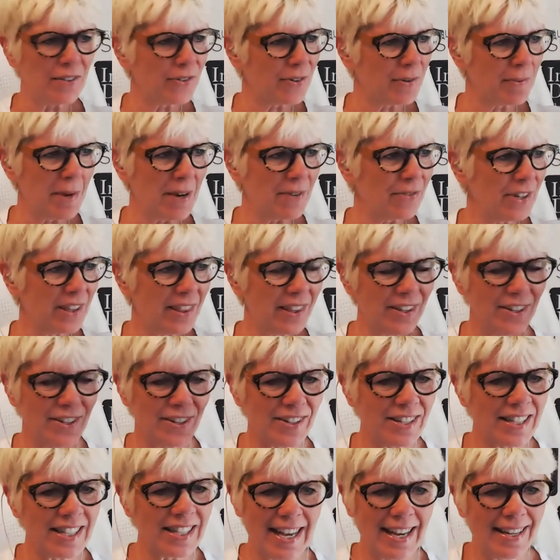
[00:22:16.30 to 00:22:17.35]
from everything you're
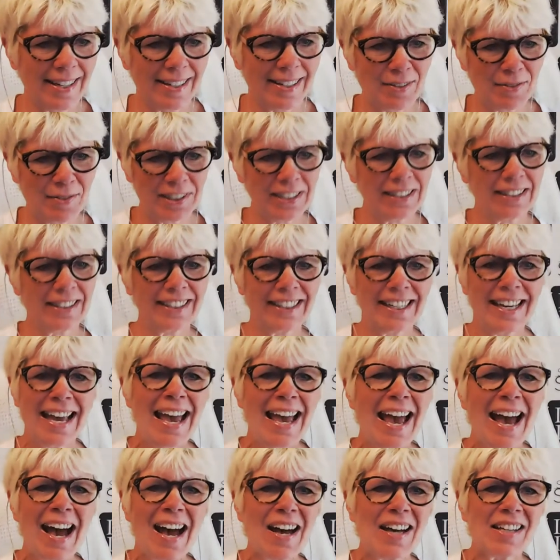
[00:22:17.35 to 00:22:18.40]
saying, really.
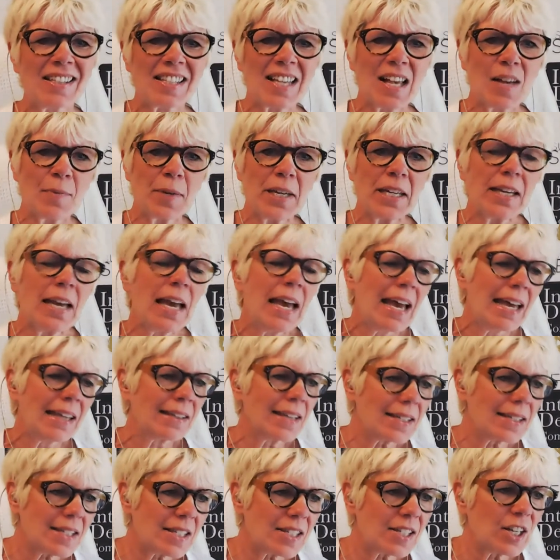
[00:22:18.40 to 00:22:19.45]
Tell me,
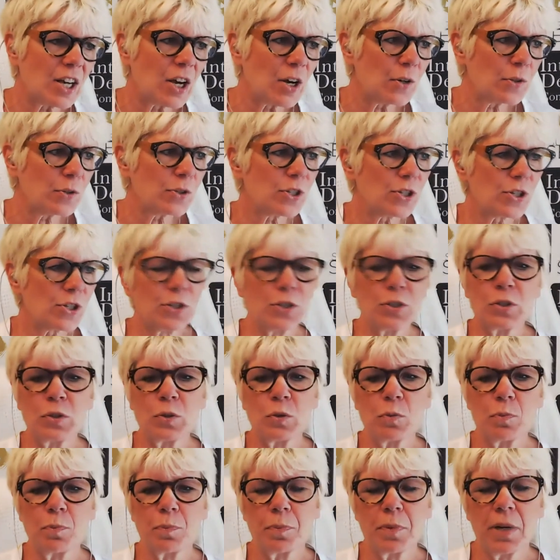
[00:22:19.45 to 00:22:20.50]
let's go
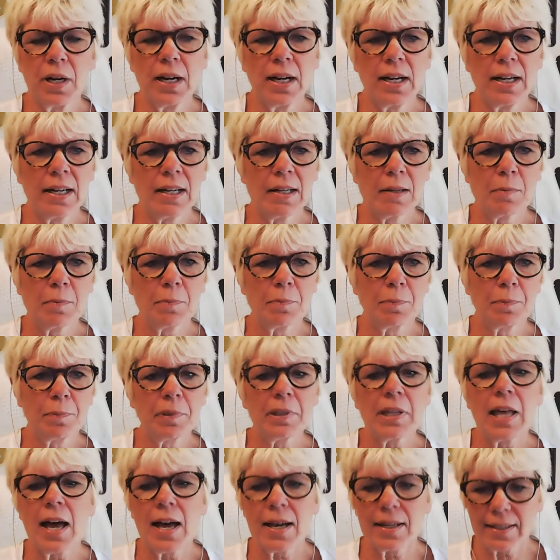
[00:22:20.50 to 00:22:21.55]
to
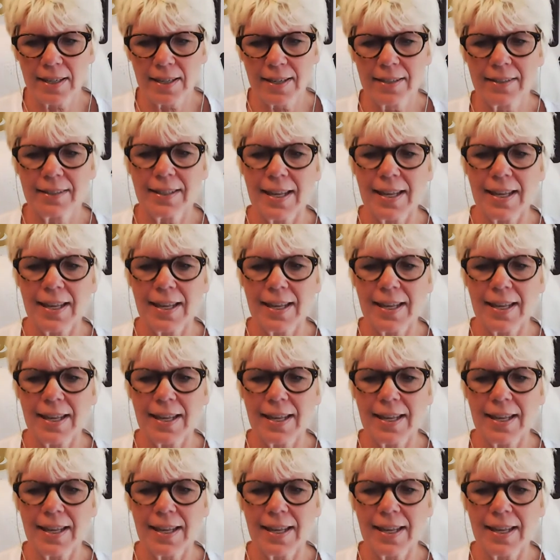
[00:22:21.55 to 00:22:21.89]
blogging.